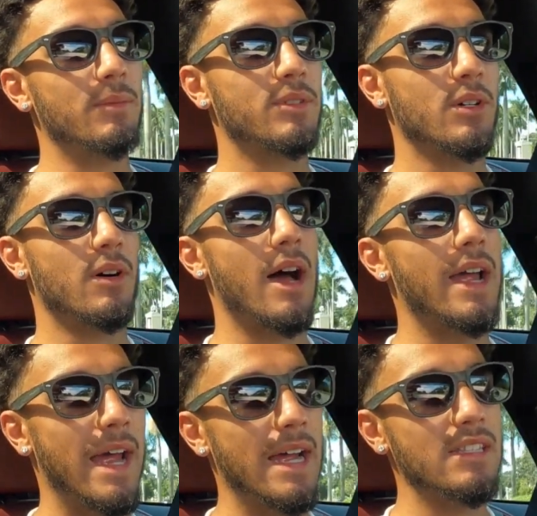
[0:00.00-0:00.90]
So I
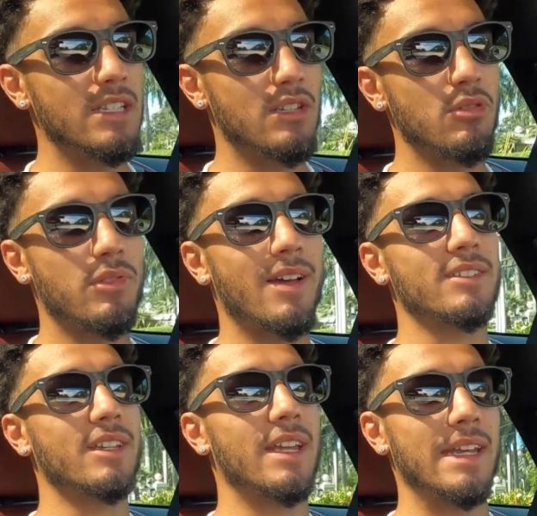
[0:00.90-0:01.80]
had the
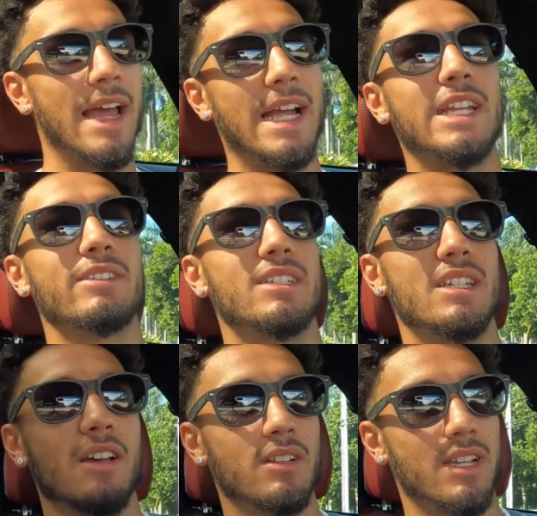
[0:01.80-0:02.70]
2008 Acura
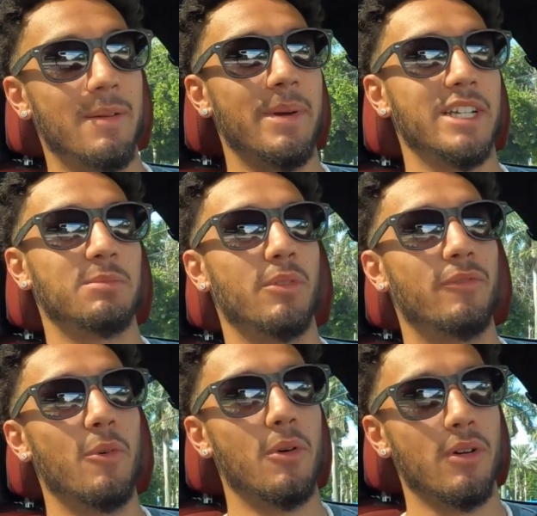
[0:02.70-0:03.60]
TL Type S
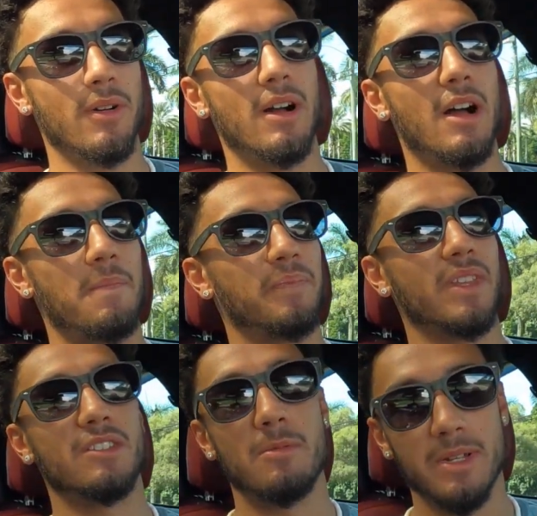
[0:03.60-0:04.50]
before.
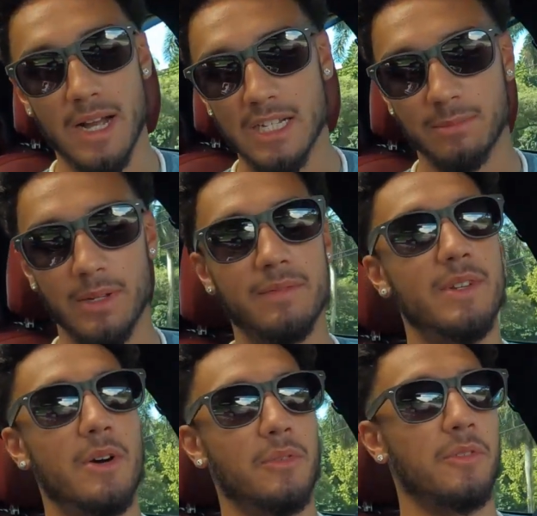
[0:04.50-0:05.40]
Some of you guys may have
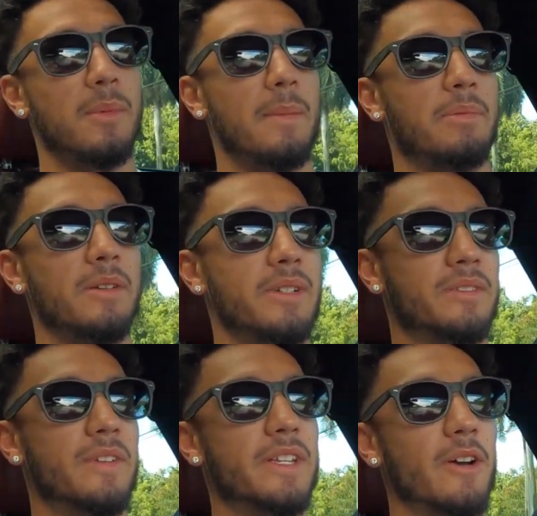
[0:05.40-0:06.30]
known from my
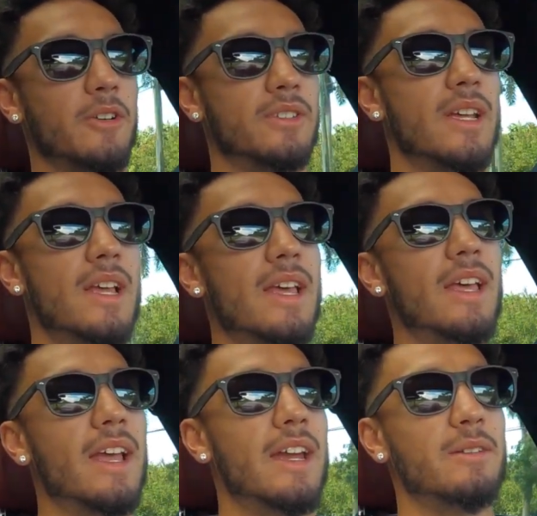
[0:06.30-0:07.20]
previous videos,
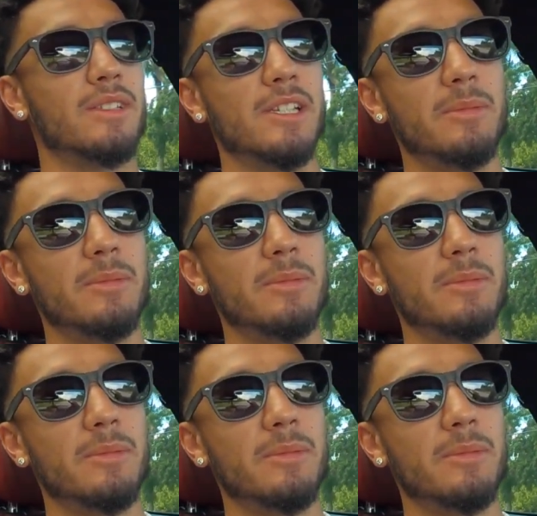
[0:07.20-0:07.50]
and it was a